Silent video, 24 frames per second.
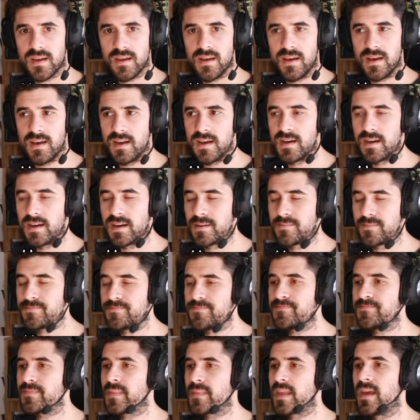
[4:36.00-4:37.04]

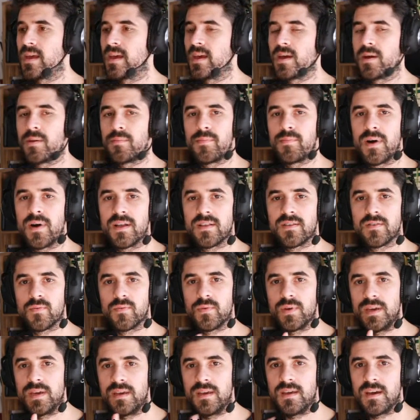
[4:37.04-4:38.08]
but
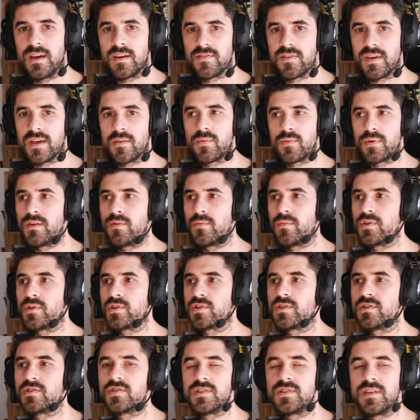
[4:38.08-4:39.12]
I think we
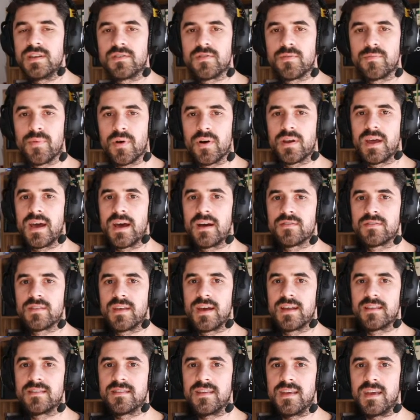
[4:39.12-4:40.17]
need to point out
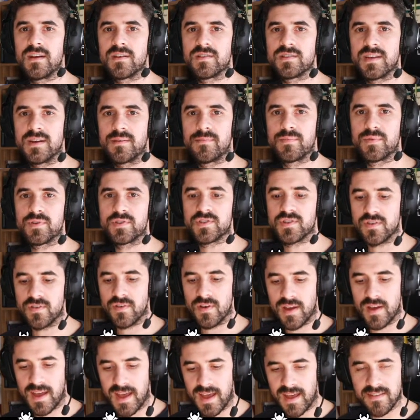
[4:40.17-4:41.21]
that the air temperature
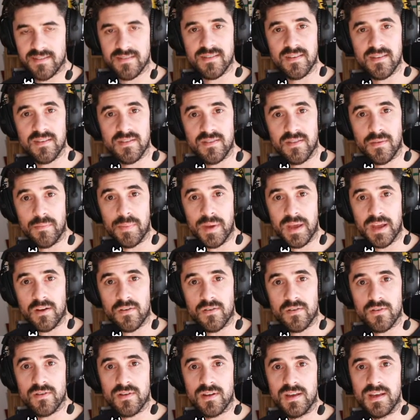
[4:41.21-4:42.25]
has the
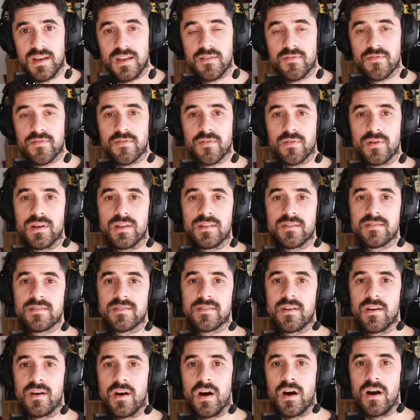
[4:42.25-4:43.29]
bigger
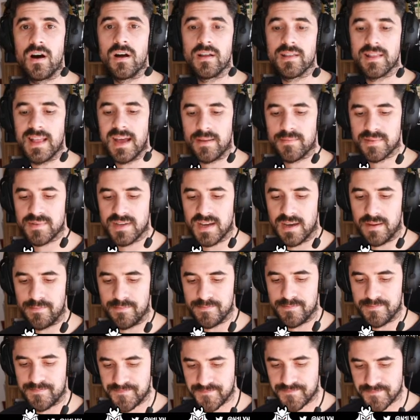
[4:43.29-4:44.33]
influence on lap time.
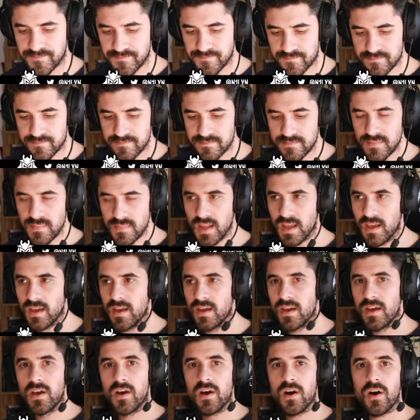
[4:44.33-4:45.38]

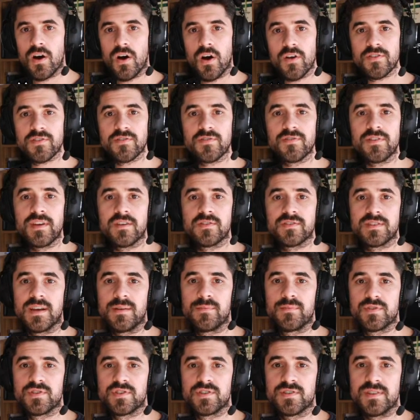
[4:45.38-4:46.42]
Also, the air
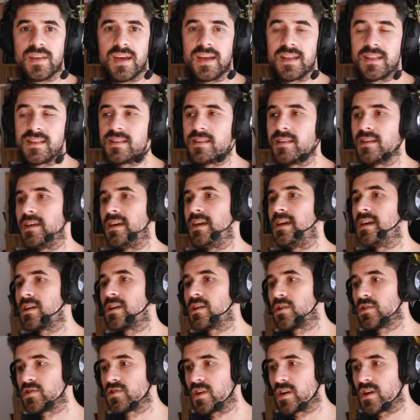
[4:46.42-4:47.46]
temperature then, in
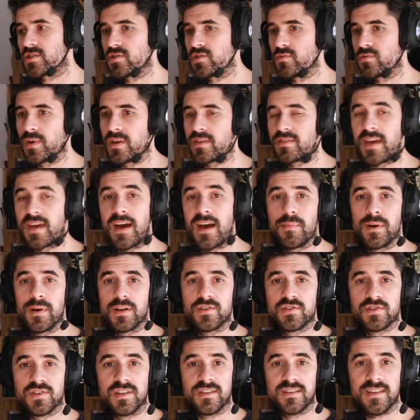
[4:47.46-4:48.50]
conjunction with how
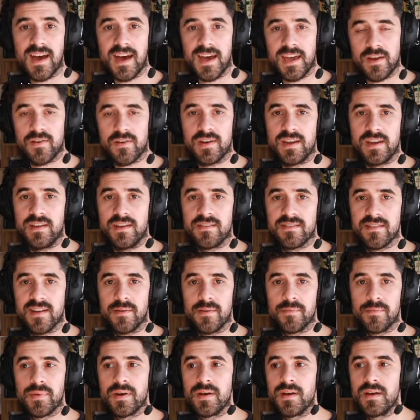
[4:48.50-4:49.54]
much the tire heats
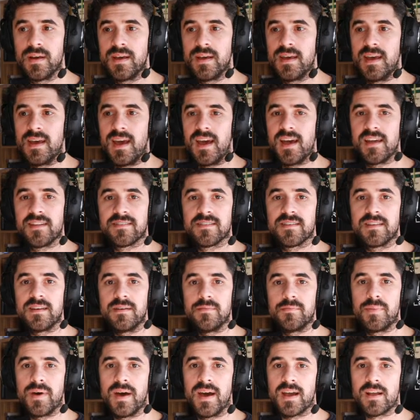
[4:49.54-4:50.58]
up, has an
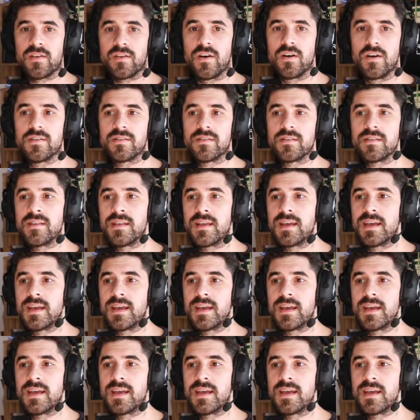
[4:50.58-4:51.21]
impact on